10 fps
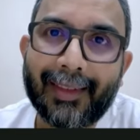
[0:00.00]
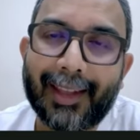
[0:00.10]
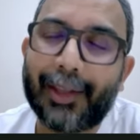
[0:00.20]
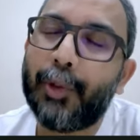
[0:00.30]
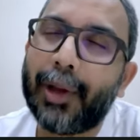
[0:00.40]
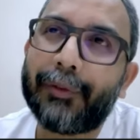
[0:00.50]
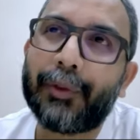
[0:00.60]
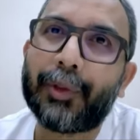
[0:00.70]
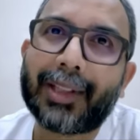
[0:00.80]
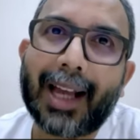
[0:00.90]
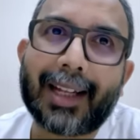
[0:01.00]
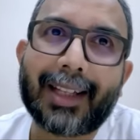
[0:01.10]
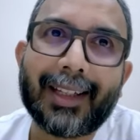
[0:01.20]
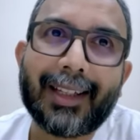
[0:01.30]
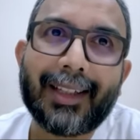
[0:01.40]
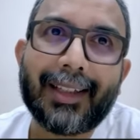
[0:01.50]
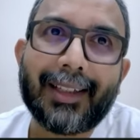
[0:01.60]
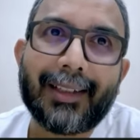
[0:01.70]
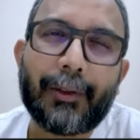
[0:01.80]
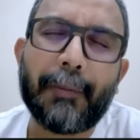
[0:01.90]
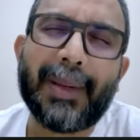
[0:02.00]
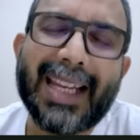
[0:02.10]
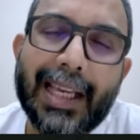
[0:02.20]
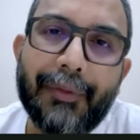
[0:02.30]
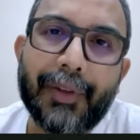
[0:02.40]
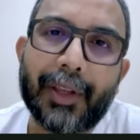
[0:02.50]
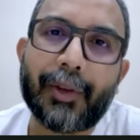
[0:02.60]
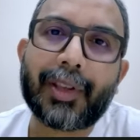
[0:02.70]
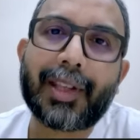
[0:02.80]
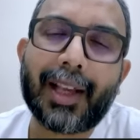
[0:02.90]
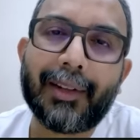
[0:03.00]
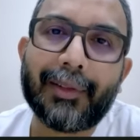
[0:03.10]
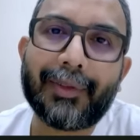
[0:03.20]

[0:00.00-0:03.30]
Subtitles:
That you have to start to believe in yourself.